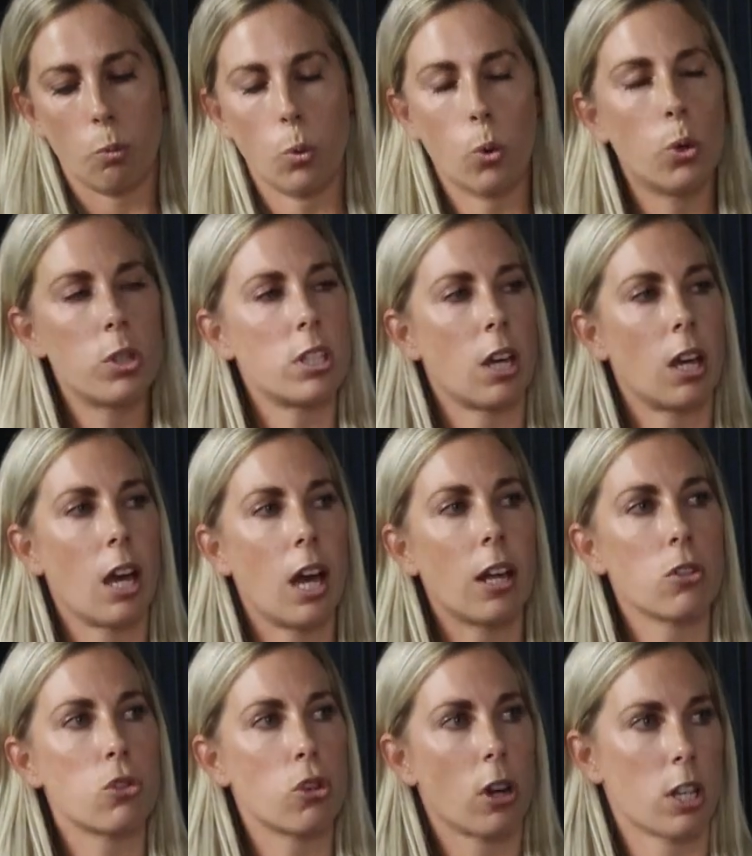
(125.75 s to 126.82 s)
water
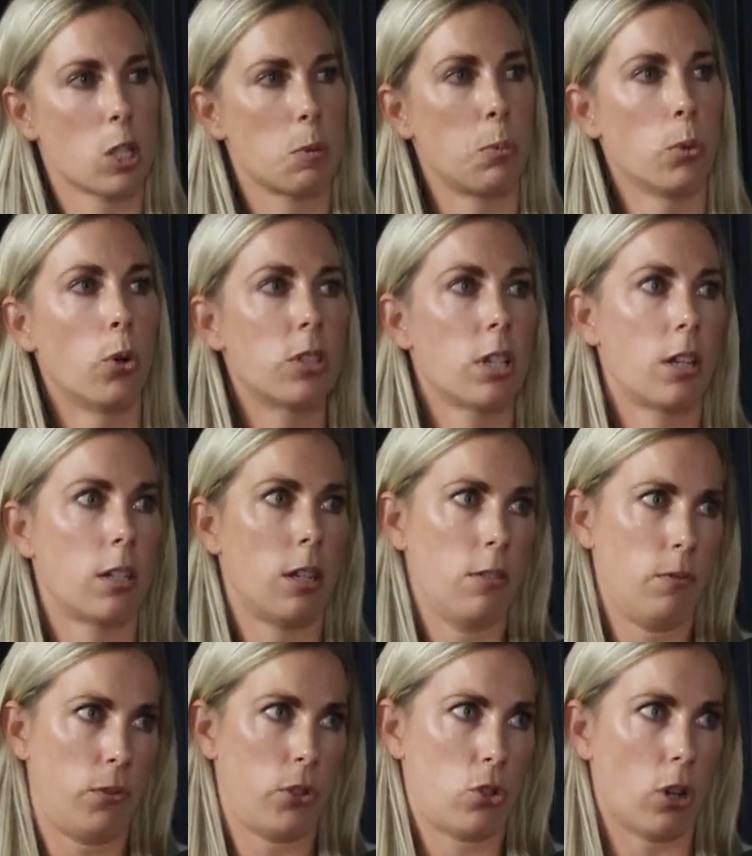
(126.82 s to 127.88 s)
and transport and
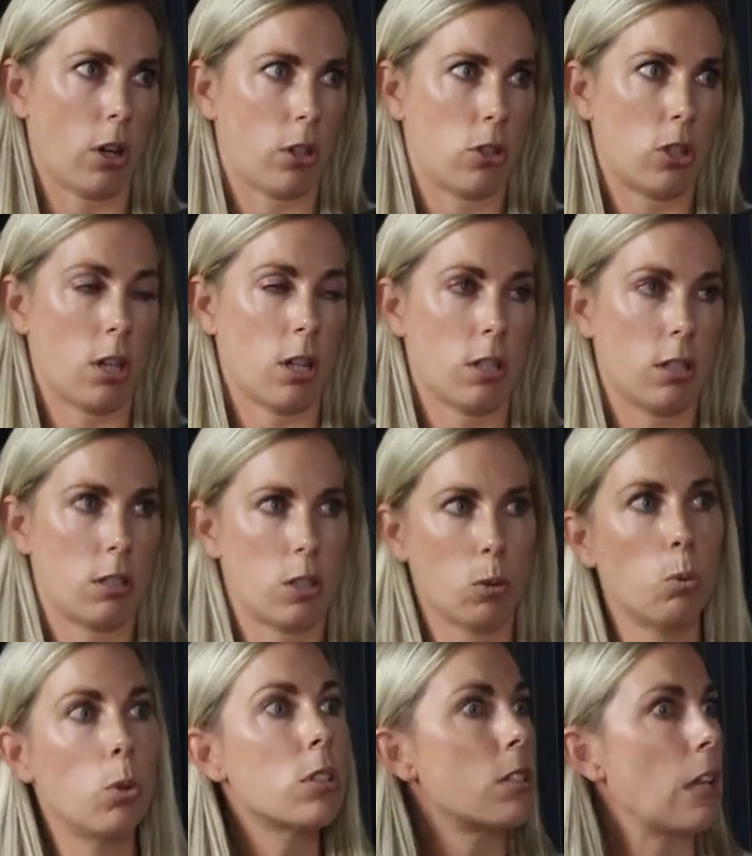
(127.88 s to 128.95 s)
infrastructure.
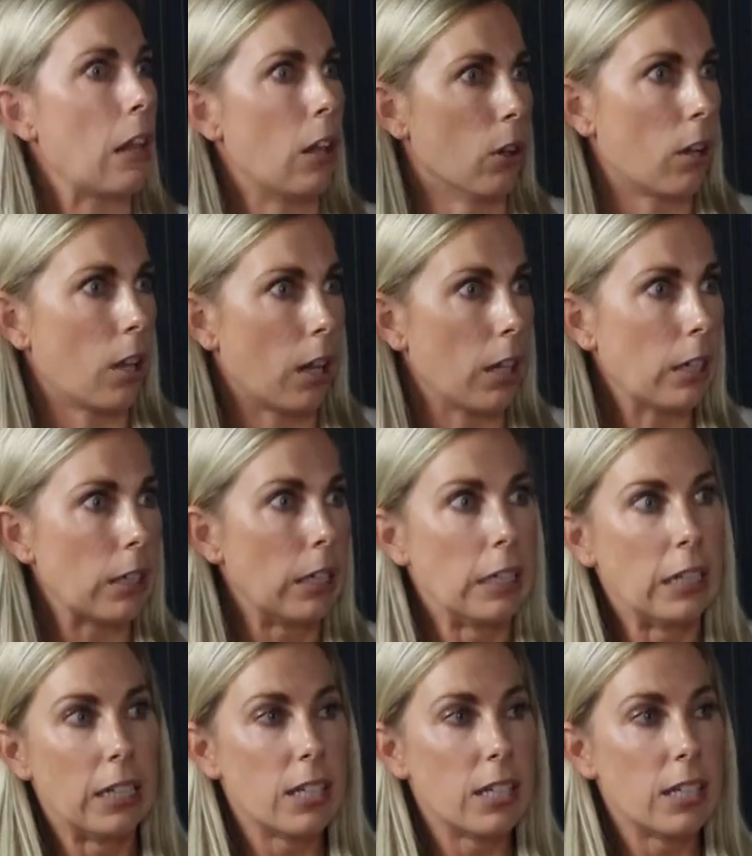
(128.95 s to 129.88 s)
So what does that look like?